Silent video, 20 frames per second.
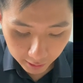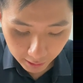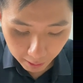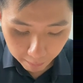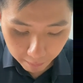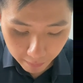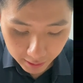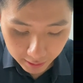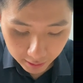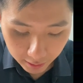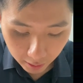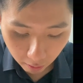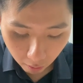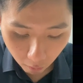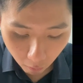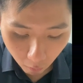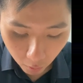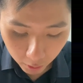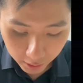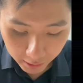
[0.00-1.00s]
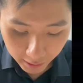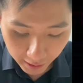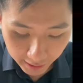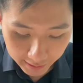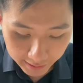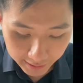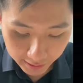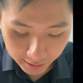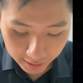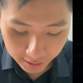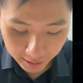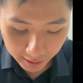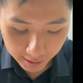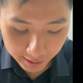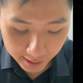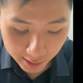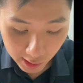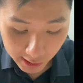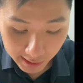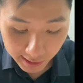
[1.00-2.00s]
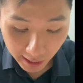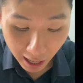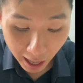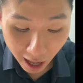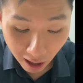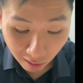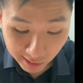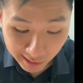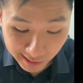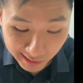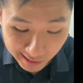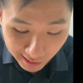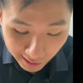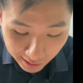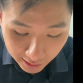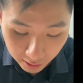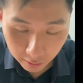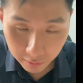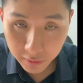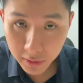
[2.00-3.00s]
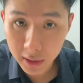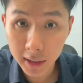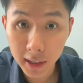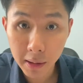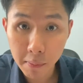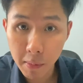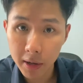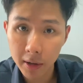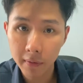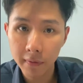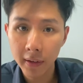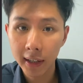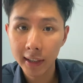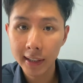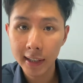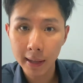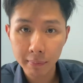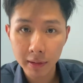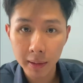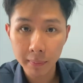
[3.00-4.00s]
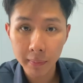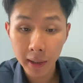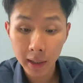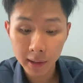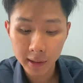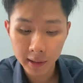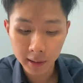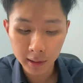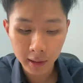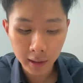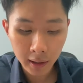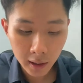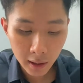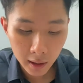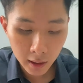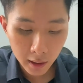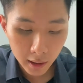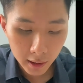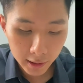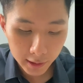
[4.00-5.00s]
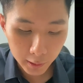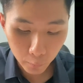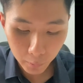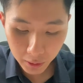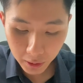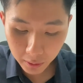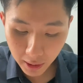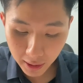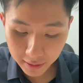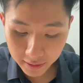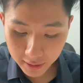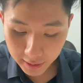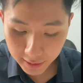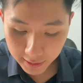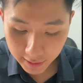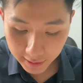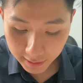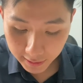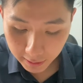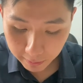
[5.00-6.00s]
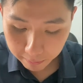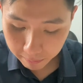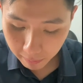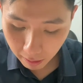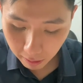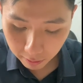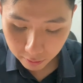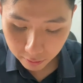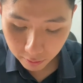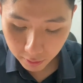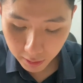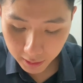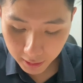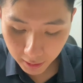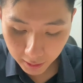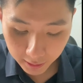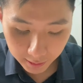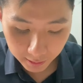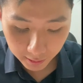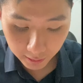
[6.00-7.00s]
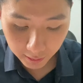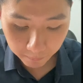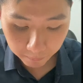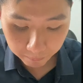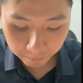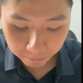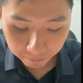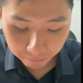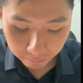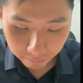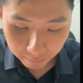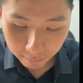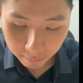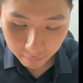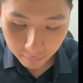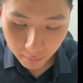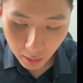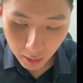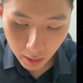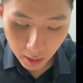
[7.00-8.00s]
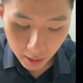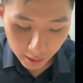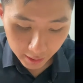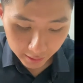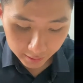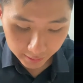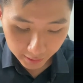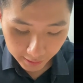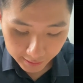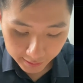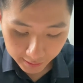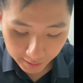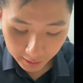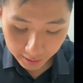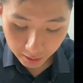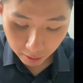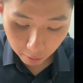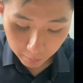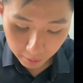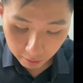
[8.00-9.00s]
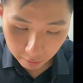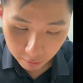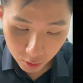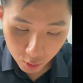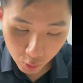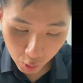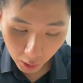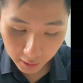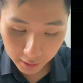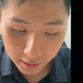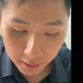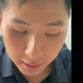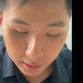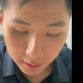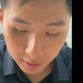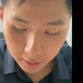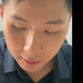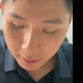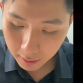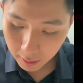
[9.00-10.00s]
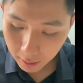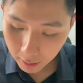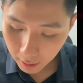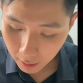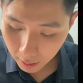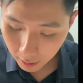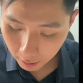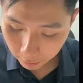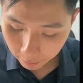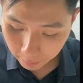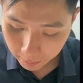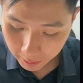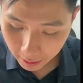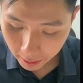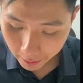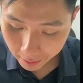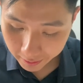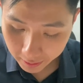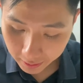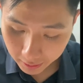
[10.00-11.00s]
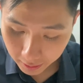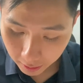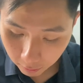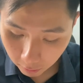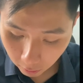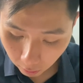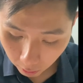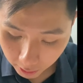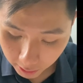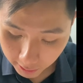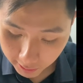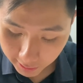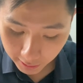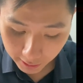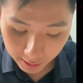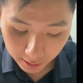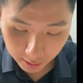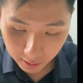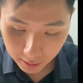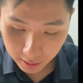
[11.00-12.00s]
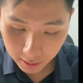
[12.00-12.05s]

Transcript: limit or test data that is just outside of the limit of acceptability. So we know that this is a boundary data. Test data that will be rejected will be an erroneous data.